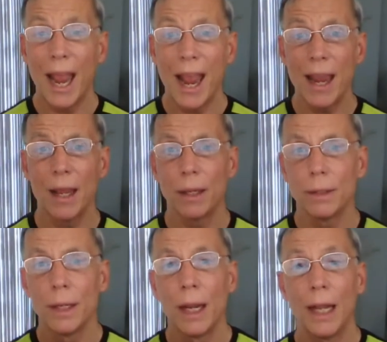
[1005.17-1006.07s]

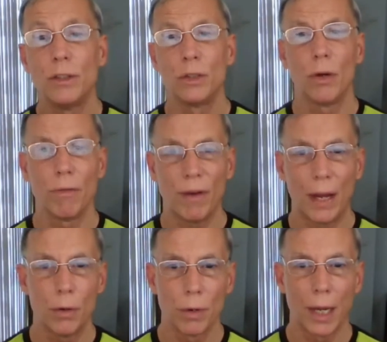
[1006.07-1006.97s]
And it's
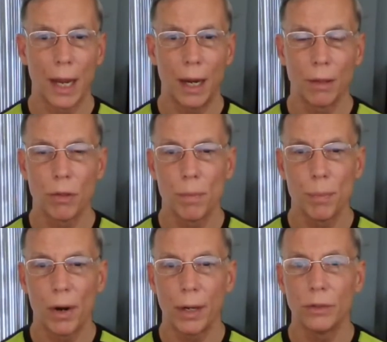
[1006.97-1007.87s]
certified organic, third
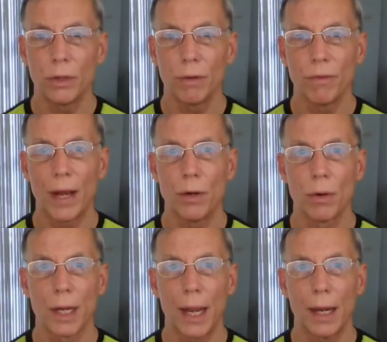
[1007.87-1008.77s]
party certified
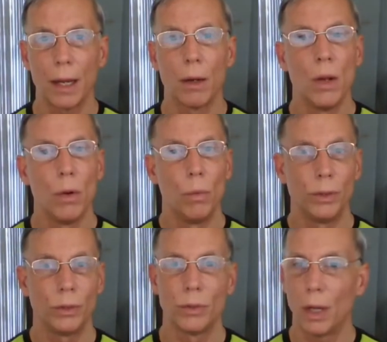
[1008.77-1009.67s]
organic,
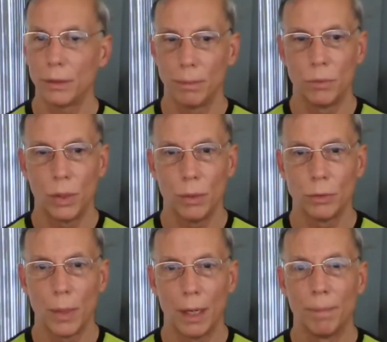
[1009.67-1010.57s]
which is awesome too
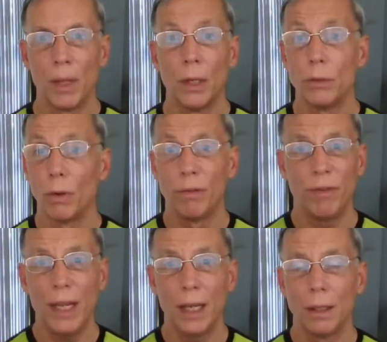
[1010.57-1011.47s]
as well. So it's
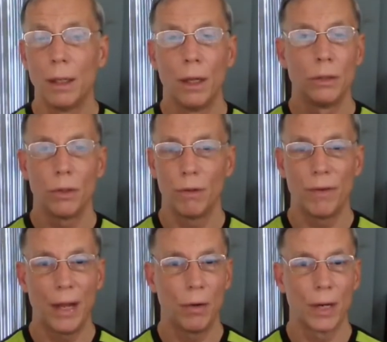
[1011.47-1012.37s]
vegan,
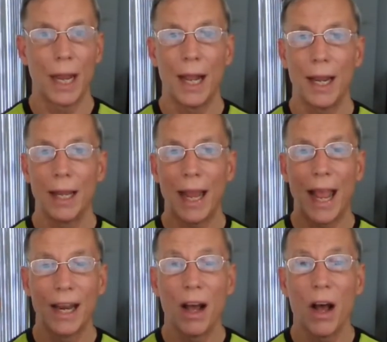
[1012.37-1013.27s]
certified organic,
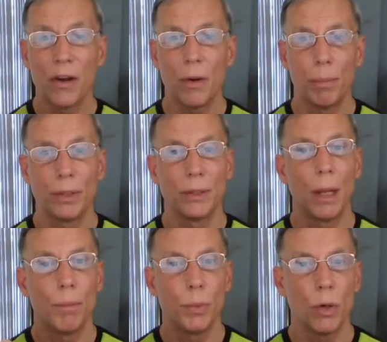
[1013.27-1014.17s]
and
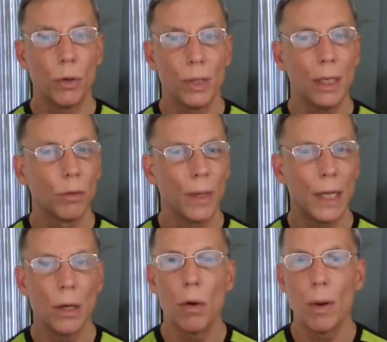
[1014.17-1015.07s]
100% pure
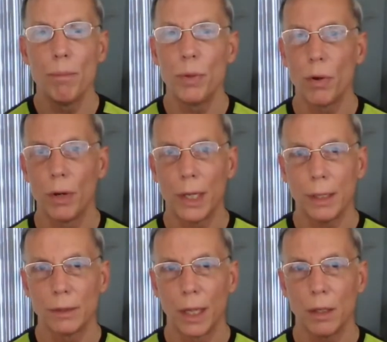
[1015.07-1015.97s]
D3. No
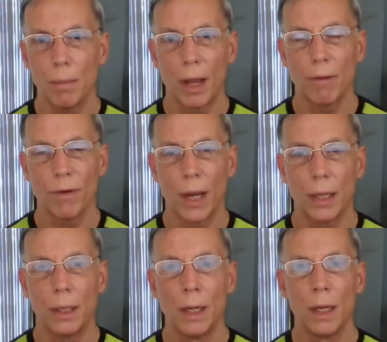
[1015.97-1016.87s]
impurities like you might
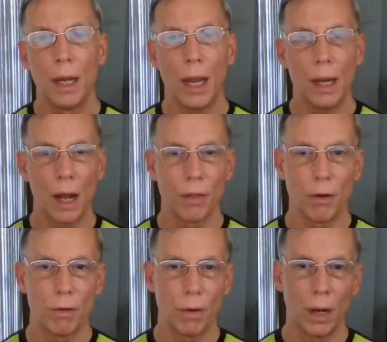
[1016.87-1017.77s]
find in
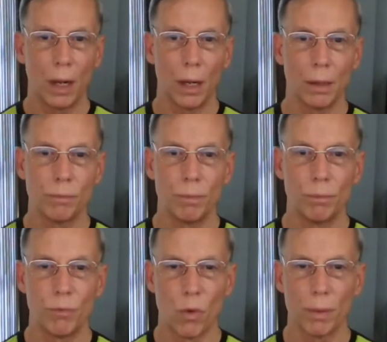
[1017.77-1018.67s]
other uh,
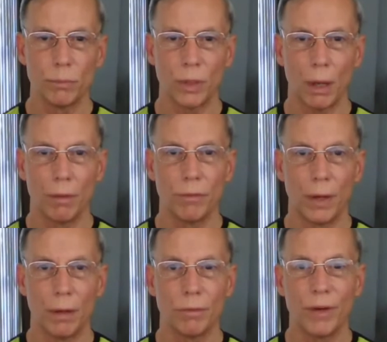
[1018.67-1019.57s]
forms of
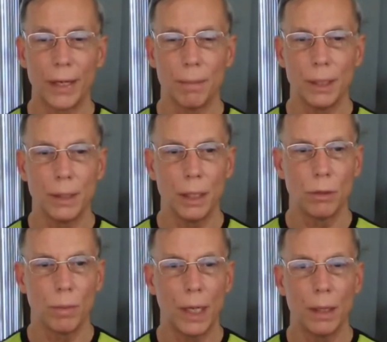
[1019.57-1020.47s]
um, vitamin
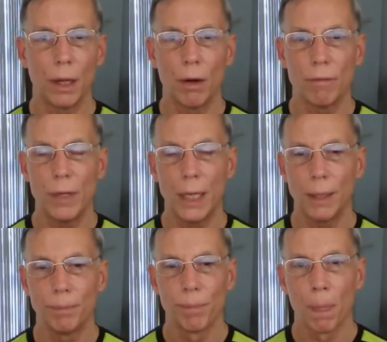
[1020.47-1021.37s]
D3 that are
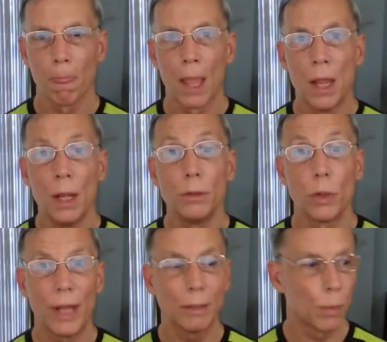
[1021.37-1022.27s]
vegan.
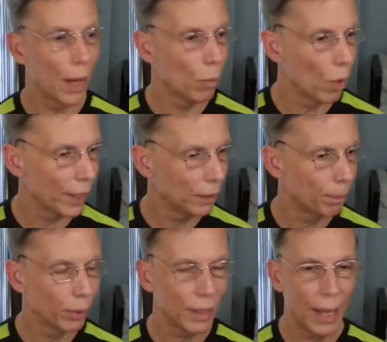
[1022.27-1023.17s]
So that's why I wanted to
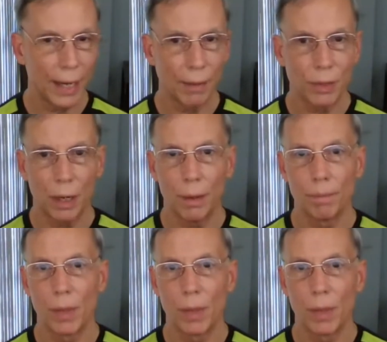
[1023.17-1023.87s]
put that out there.